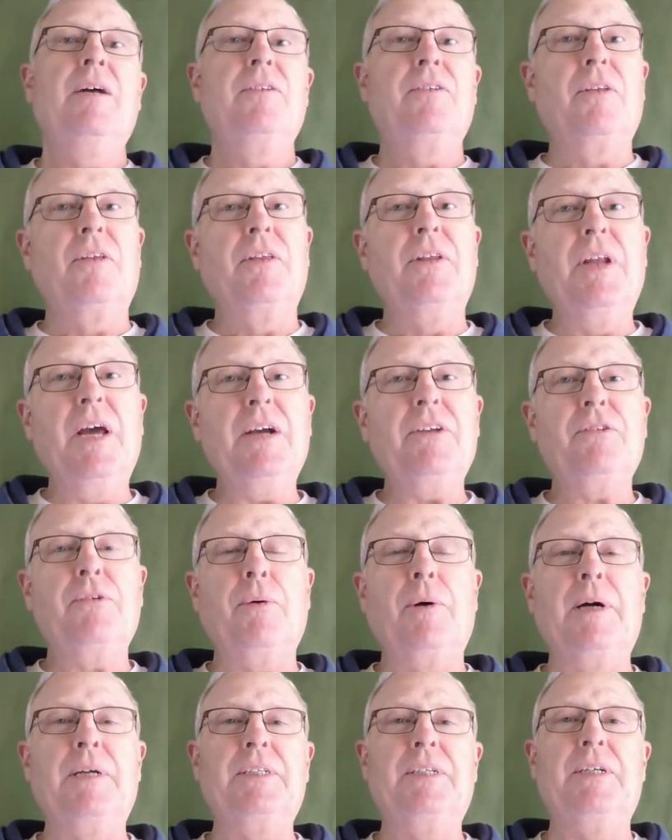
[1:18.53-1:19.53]
So the next
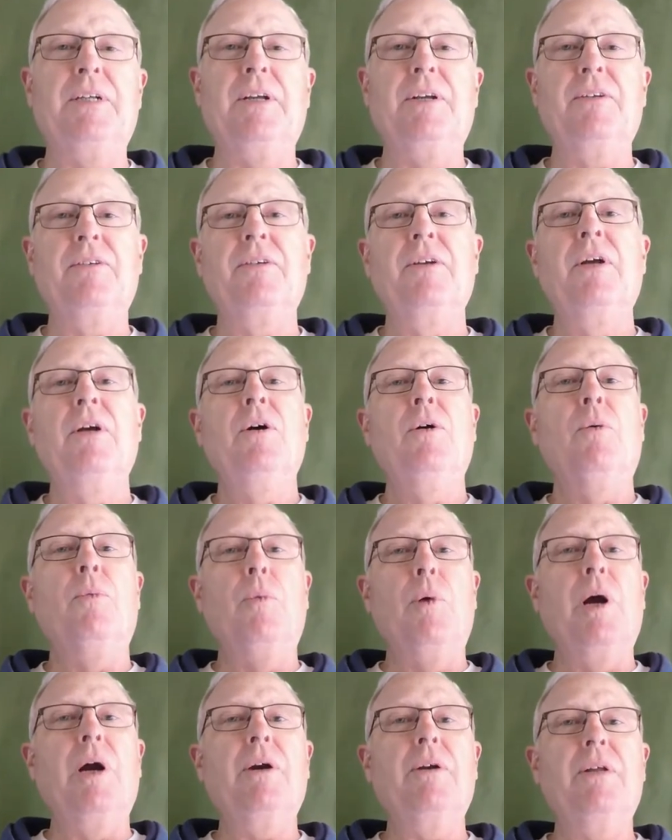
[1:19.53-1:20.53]
question is,
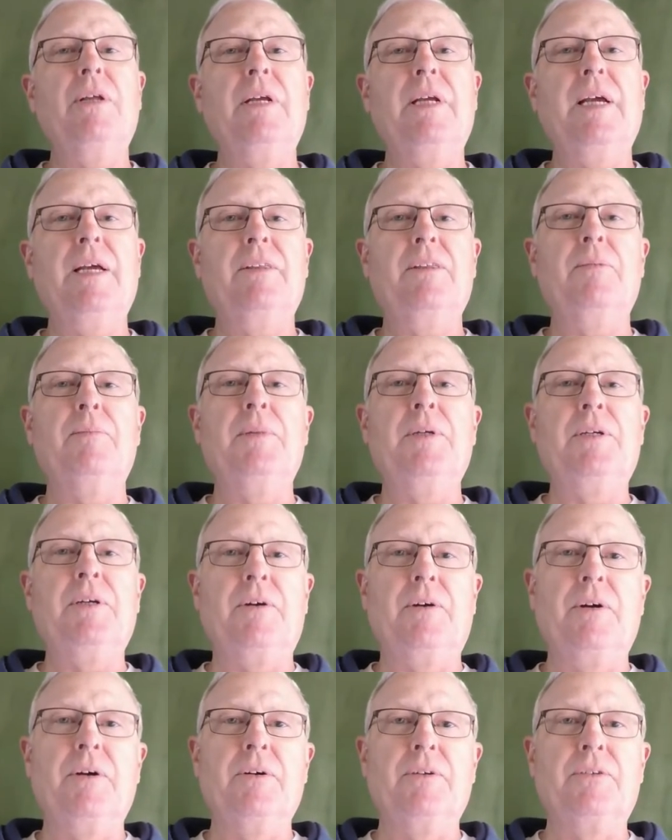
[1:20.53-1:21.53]
where do you get the
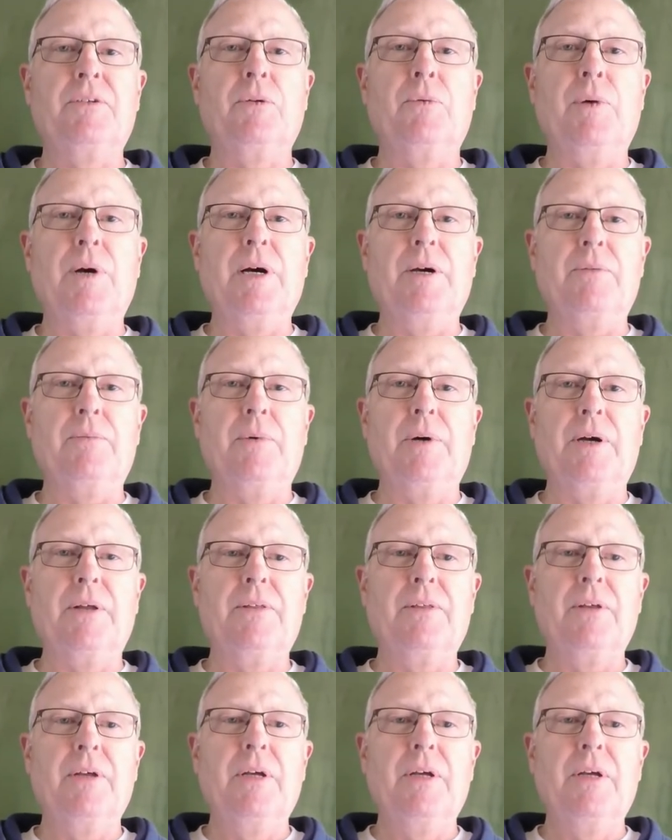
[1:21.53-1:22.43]
material to weld with?